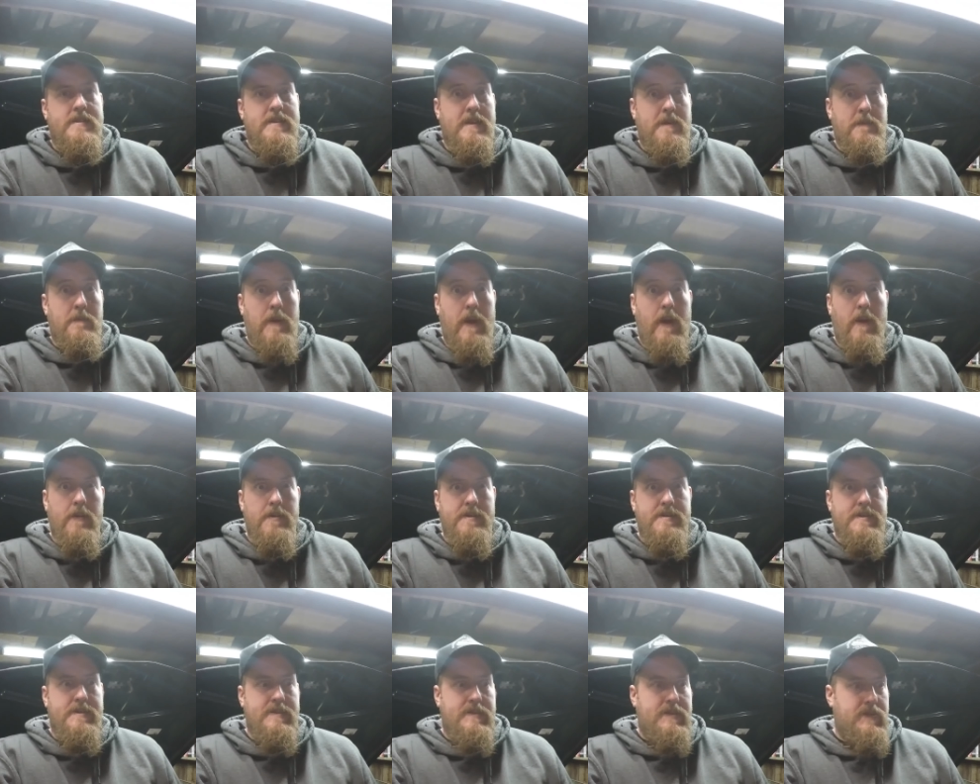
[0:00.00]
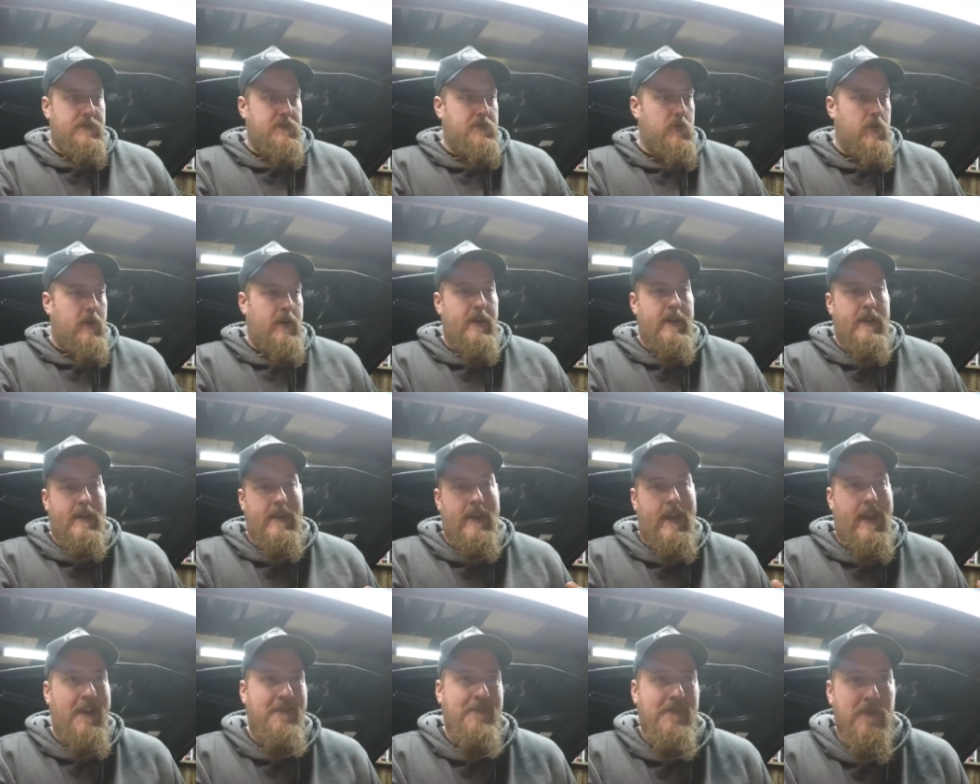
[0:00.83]
in comparison to running an
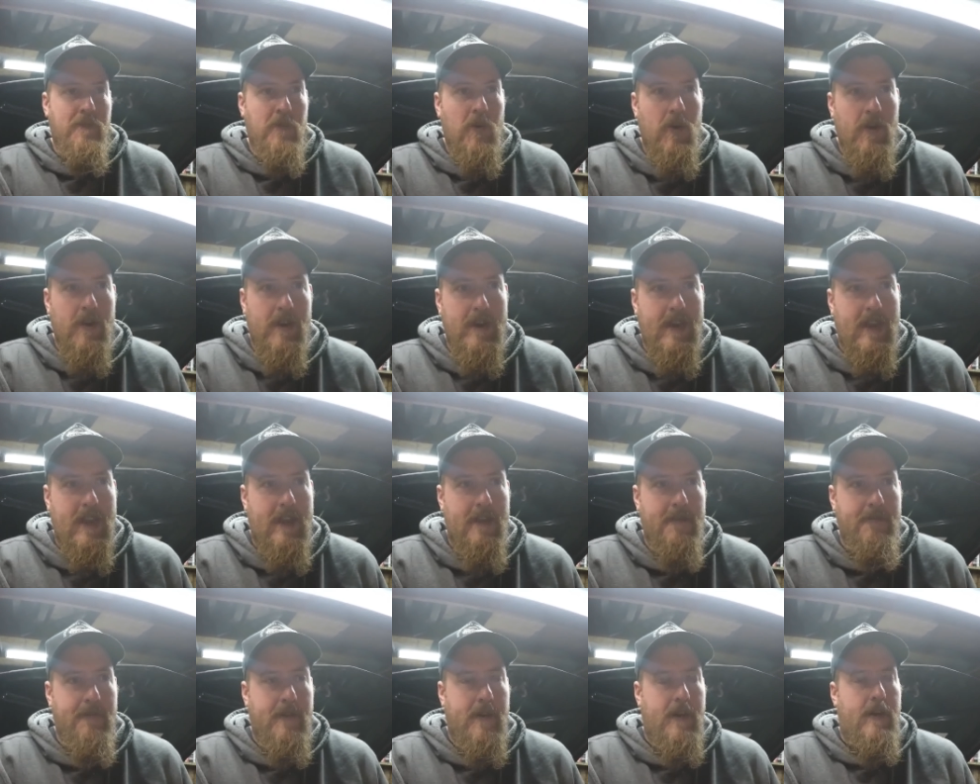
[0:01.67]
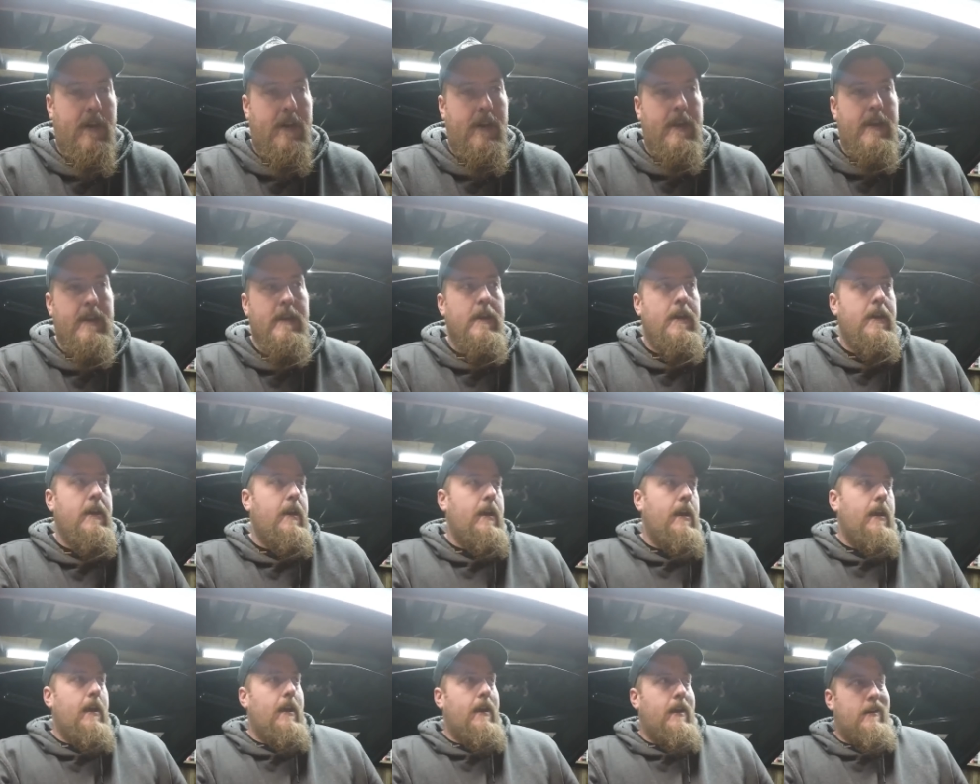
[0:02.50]
aftermarket EFI.
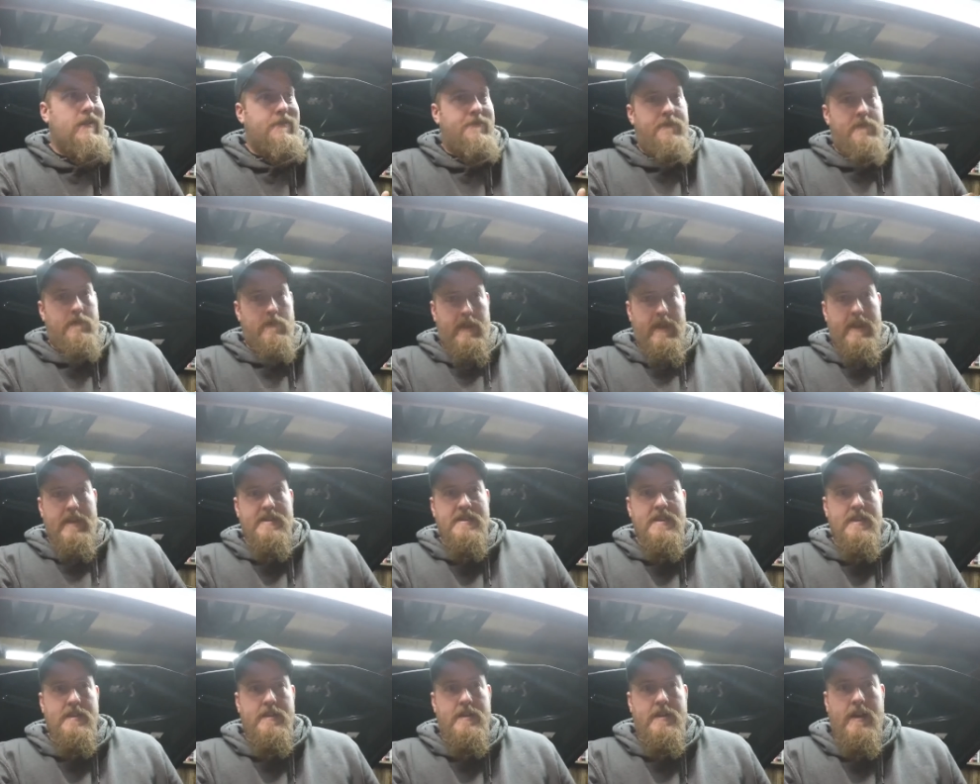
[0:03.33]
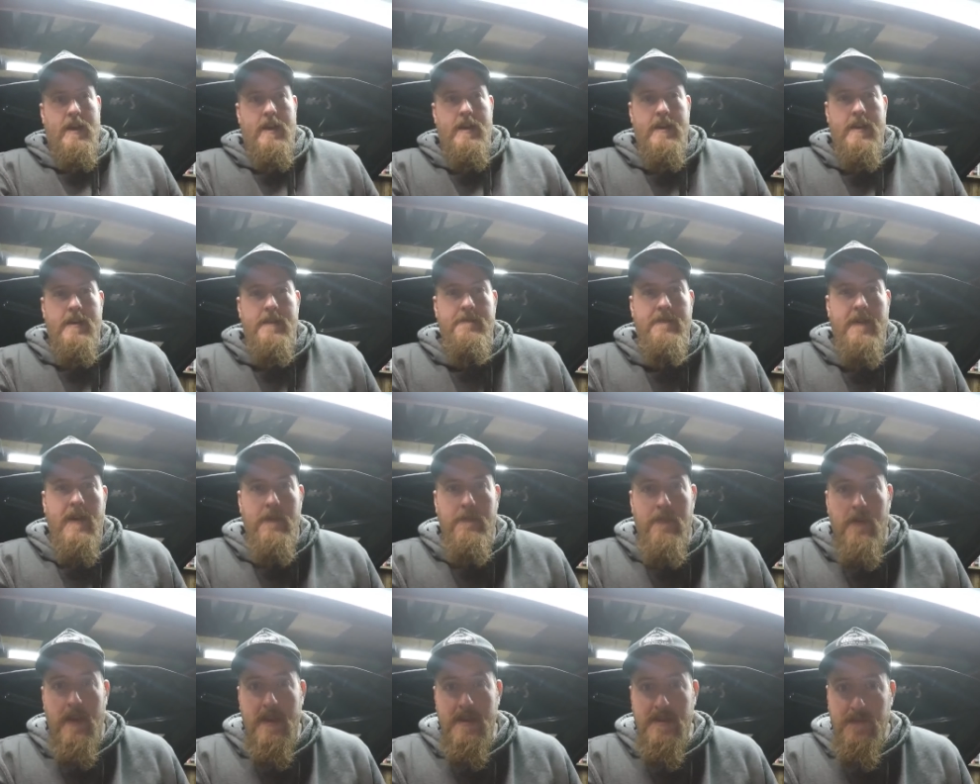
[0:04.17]
Uh, like I said, the 995
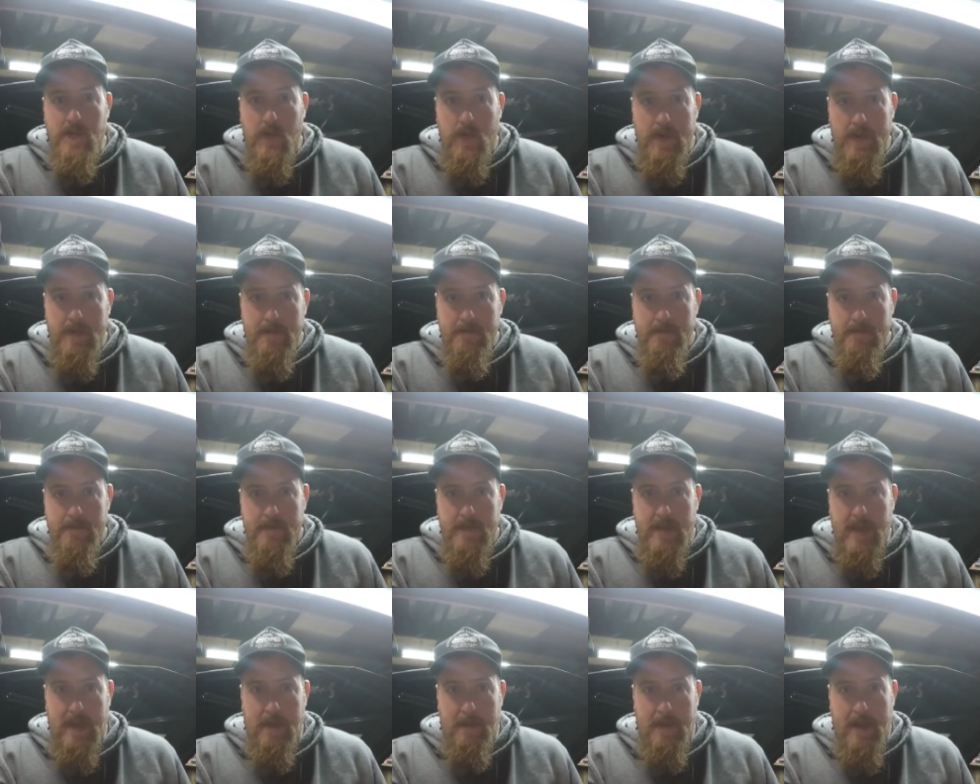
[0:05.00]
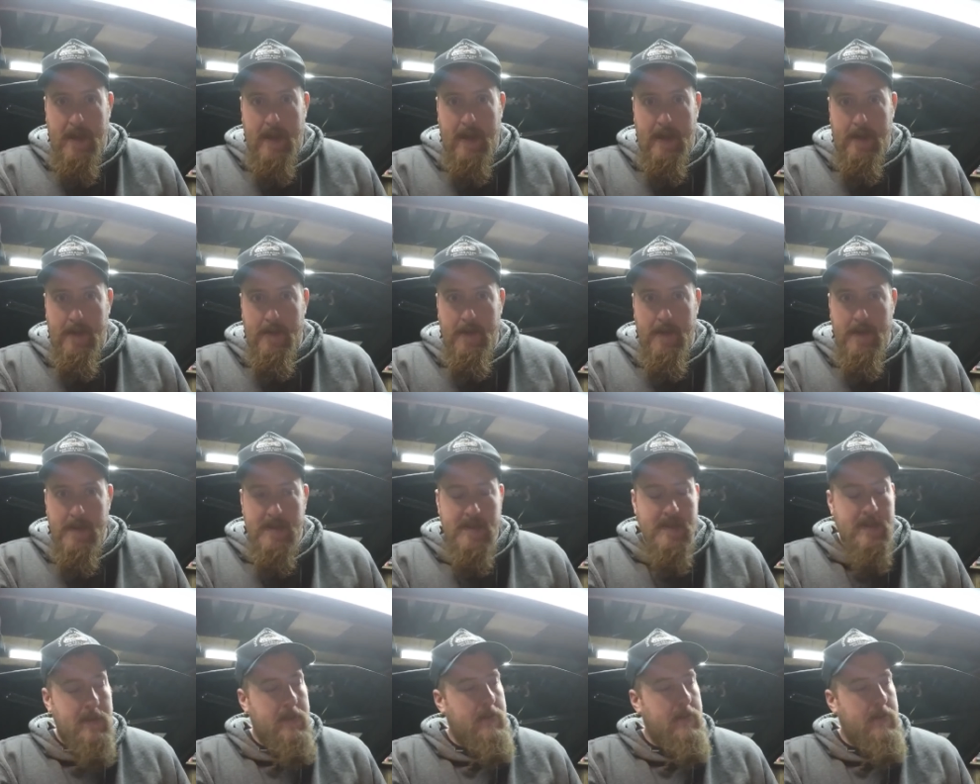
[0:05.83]
price point, TBI units